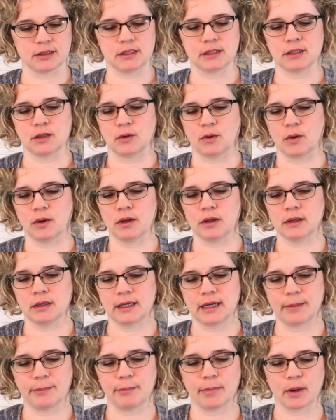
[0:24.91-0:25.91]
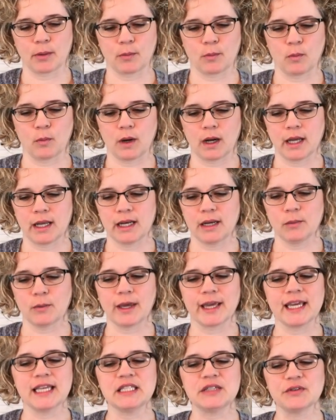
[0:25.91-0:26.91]
So number 1,
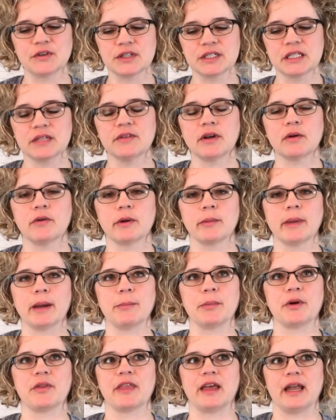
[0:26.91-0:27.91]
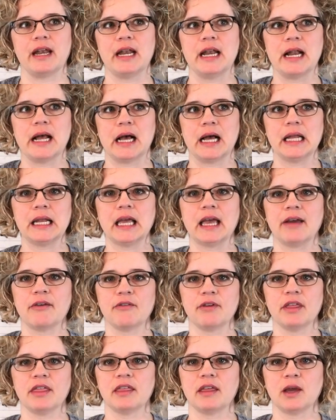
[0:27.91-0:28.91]
well, I guess first of all, remember that not
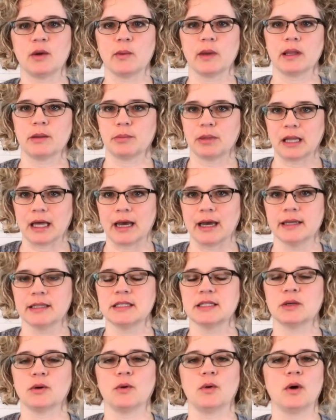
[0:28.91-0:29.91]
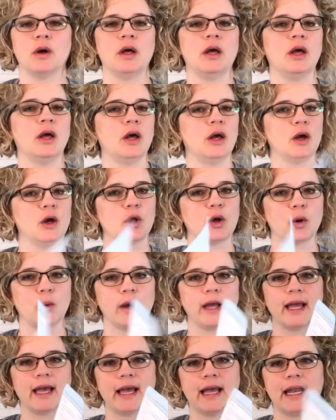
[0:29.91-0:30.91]
everything will apply. So go
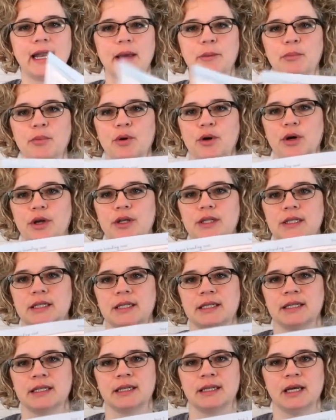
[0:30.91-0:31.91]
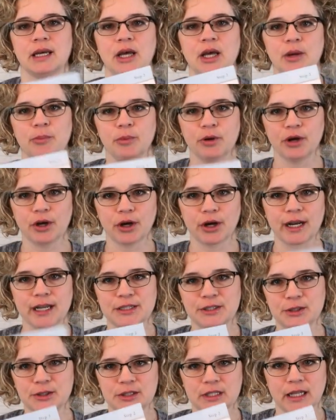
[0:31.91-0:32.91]
ahead and put your
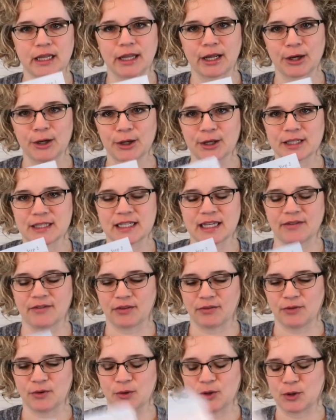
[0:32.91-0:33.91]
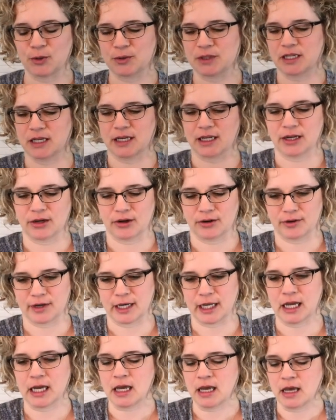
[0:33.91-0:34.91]
answers in there. You can see I have a few notes on here
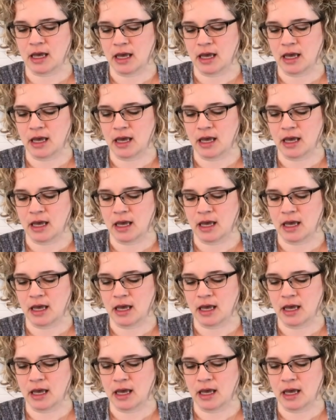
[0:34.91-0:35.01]
already.